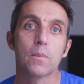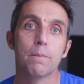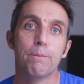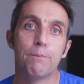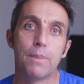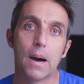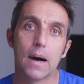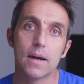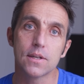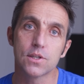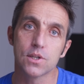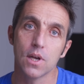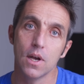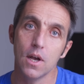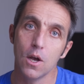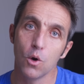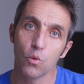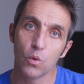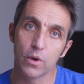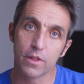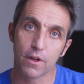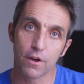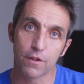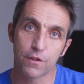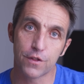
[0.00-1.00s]
But
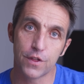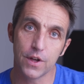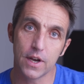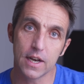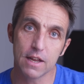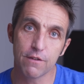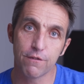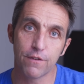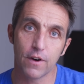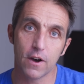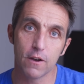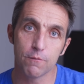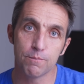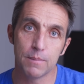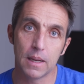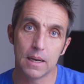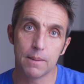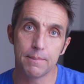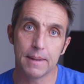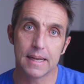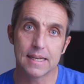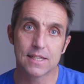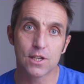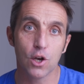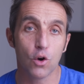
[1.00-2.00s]
with a
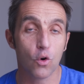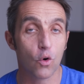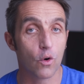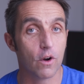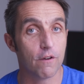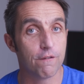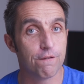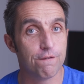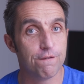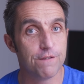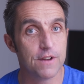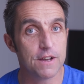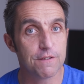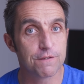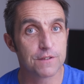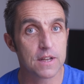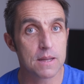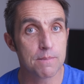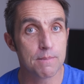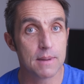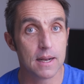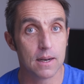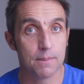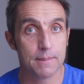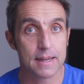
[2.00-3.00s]
35mm or a
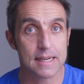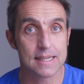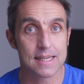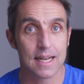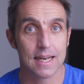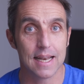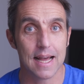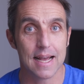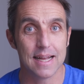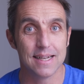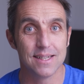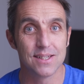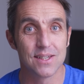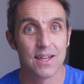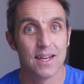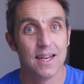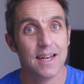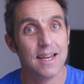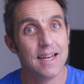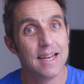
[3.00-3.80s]
50mm lens,